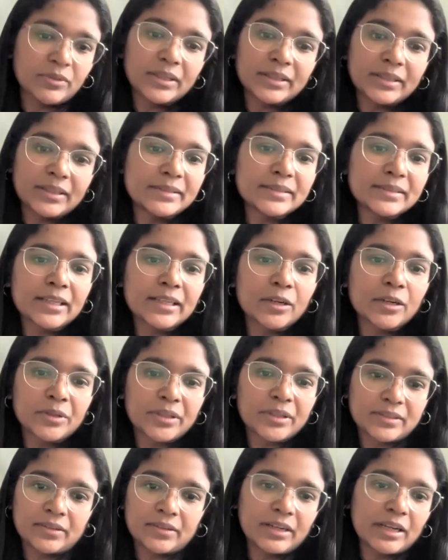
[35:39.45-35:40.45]
what doesn't
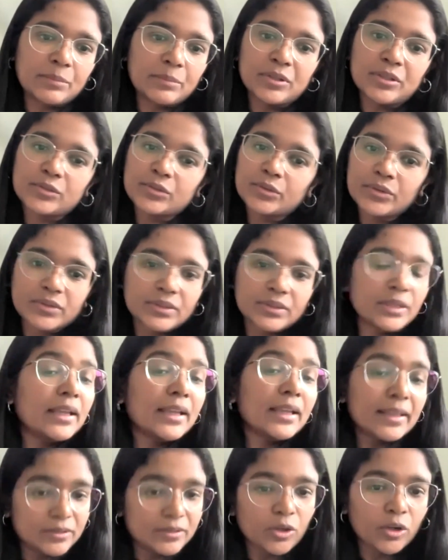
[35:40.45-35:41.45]
count as a reliable source
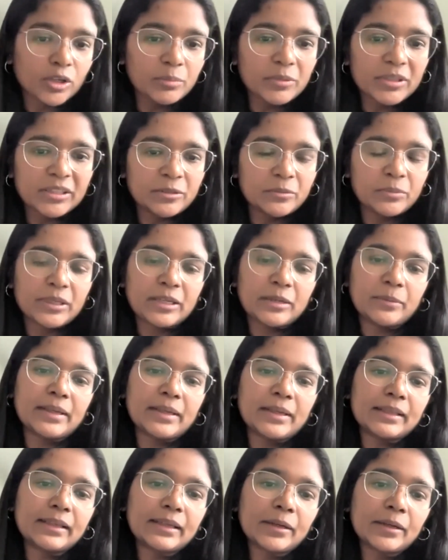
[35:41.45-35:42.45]
is documented very
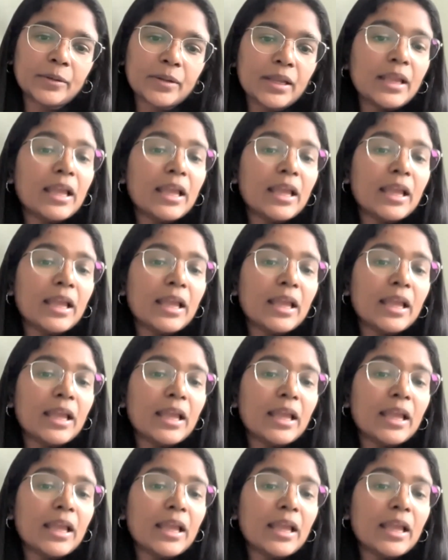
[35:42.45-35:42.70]
well there.